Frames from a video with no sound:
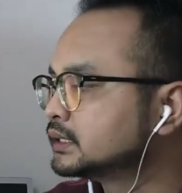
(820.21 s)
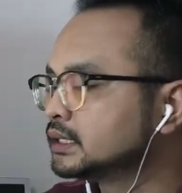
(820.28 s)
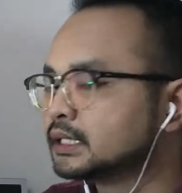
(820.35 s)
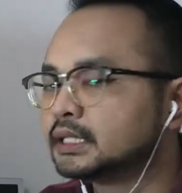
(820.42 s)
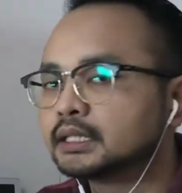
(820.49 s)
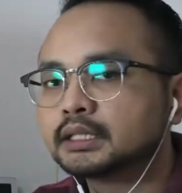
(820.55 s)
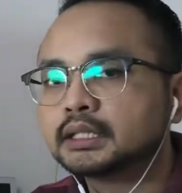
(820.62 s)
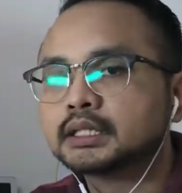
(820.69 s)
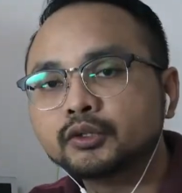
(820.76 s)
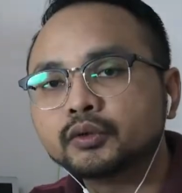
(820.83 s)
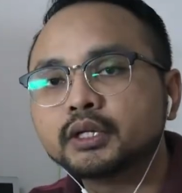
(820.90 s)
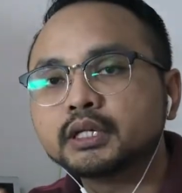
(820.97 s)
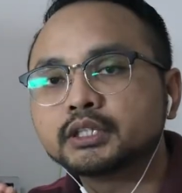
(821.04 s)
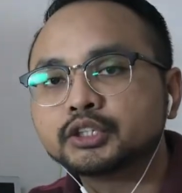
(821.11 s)
this
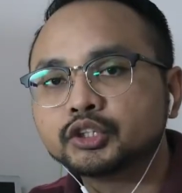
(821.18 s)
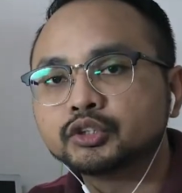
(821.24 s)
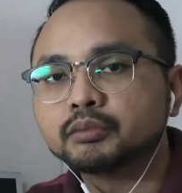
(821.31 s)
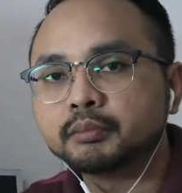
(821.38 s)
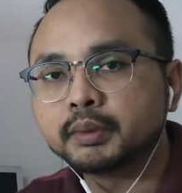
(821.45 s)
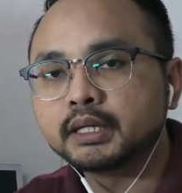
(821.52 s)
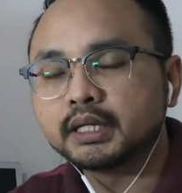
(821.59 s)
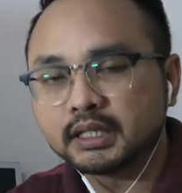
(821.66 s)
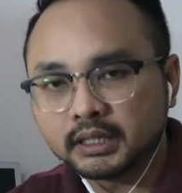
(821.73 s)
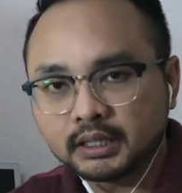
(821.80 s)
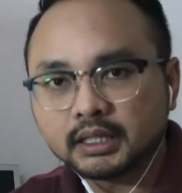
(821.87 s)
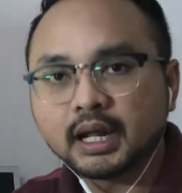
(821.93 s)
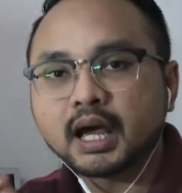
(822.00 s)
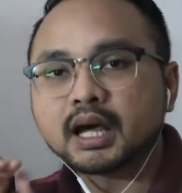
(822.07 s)
T, the unit
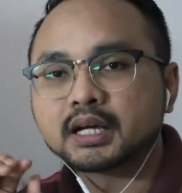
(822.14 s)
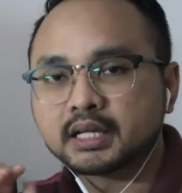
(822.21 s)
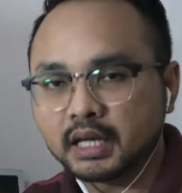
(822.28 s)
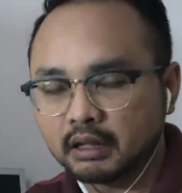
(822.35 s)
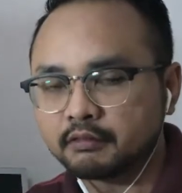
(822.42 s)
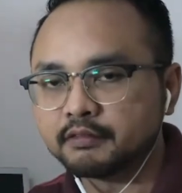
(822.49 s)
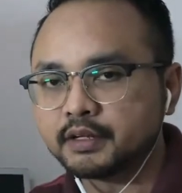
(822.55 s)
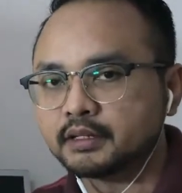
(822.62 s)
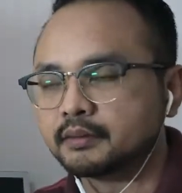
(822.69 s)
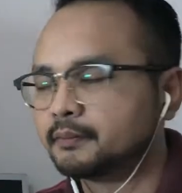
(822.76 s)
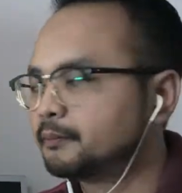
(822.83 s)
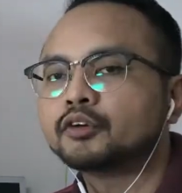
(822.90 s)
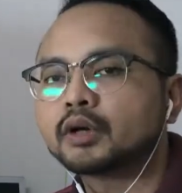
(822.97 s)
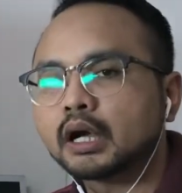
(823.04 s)
should be in
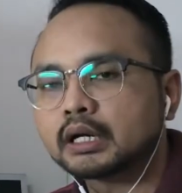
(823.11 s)
Kelvin.